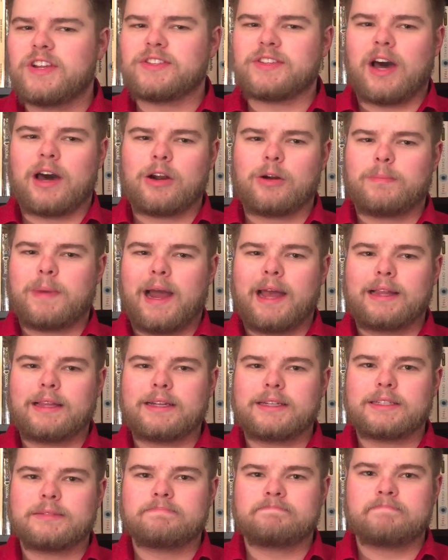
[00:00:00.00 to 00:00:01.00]
is
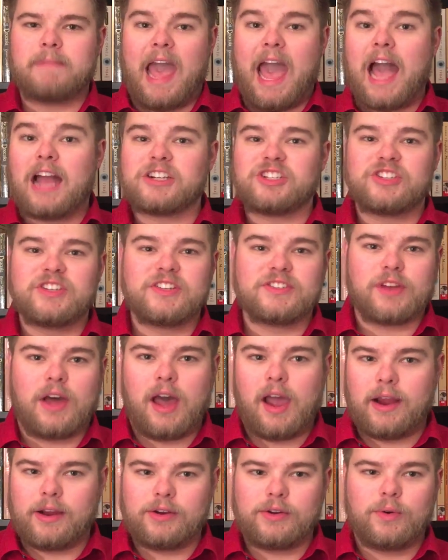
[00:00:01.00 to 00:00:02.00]
autopilot. Action is a
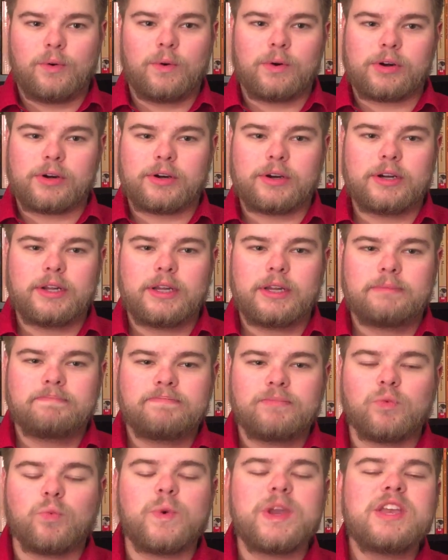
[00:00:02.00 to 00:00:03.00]
higher order.
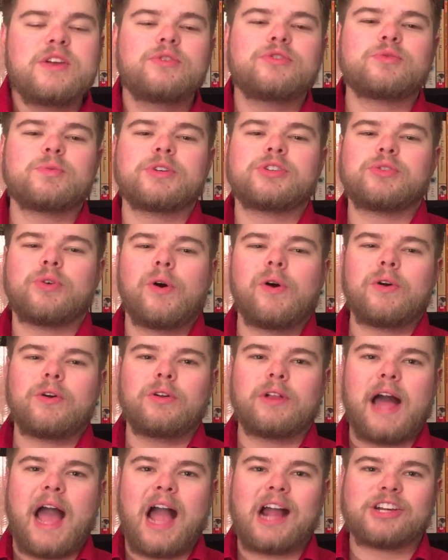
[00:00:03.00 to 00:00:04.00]
We use
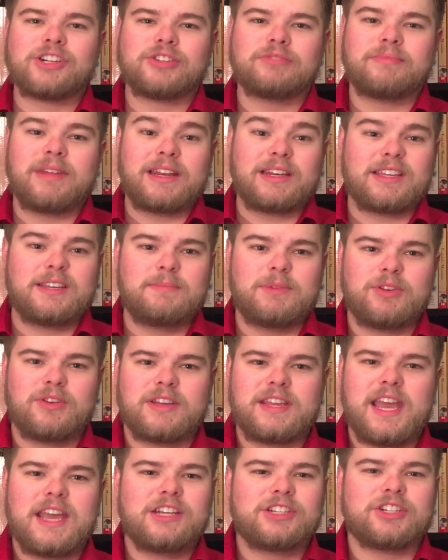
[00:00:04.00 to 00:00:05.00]
rhetorical action and
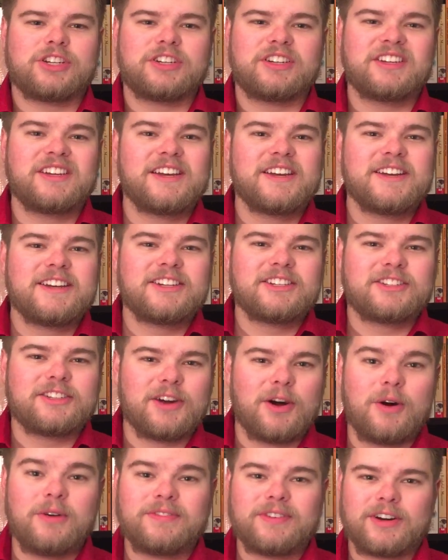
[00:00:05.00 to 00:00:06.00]
communication
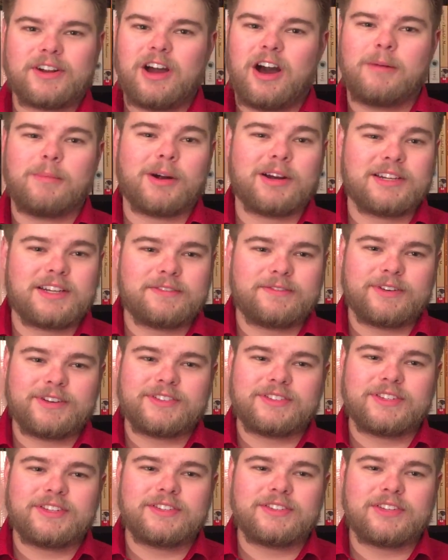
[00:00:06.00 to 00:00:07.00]
to overcome our
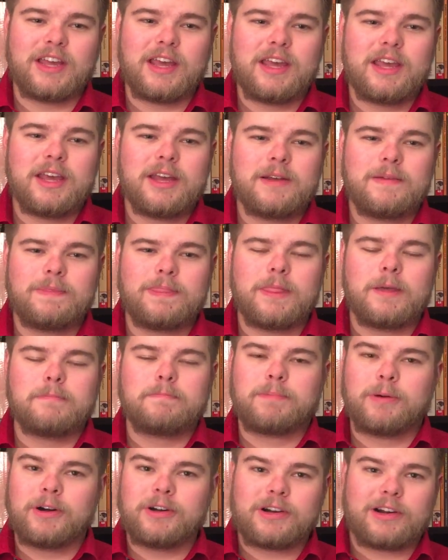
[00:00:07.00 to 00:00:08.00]
differences.
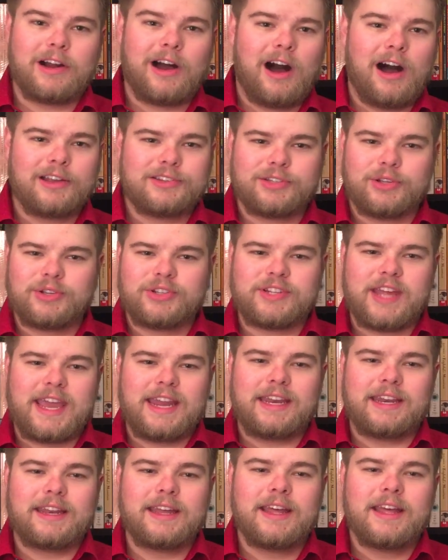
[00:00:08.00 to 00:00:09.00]
Burke also
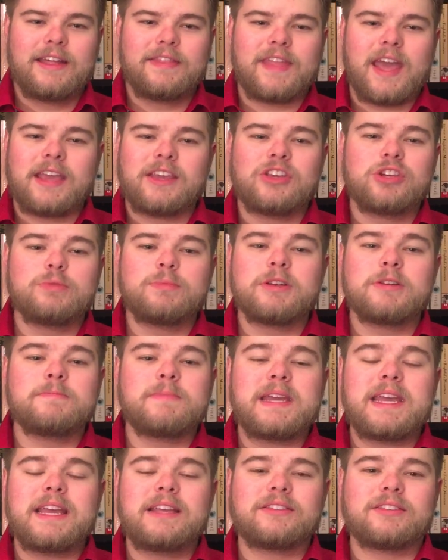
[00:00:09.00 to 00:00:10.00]
stated that human
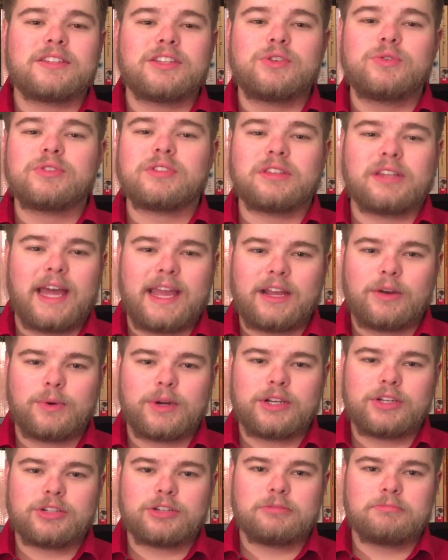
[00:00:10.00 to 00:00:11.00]
beings use
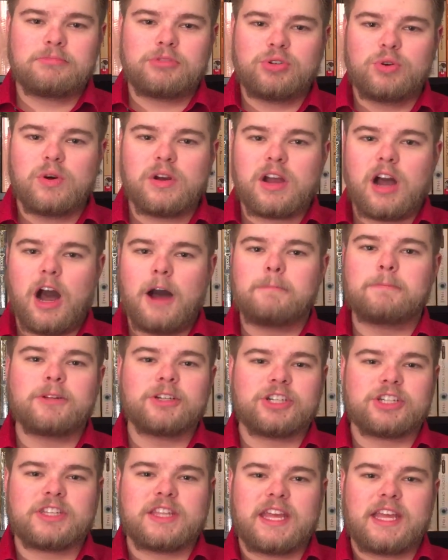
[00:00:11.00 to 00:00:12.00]
language to
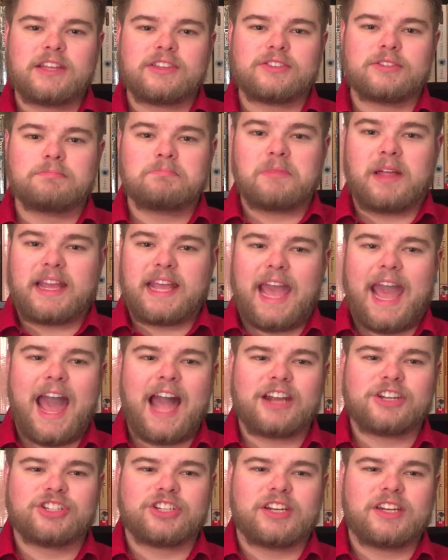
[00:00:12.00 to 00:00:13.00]
accomplish things like
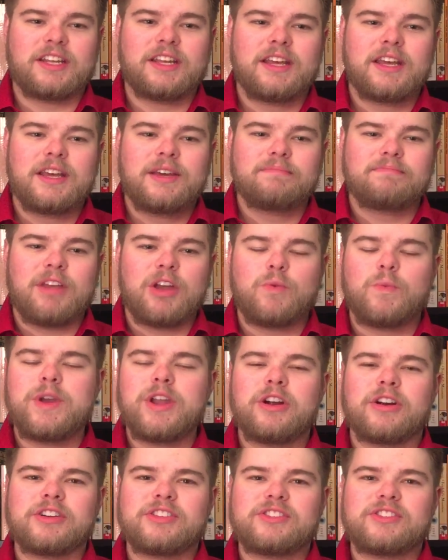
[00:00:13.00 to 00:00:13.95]
action, and we are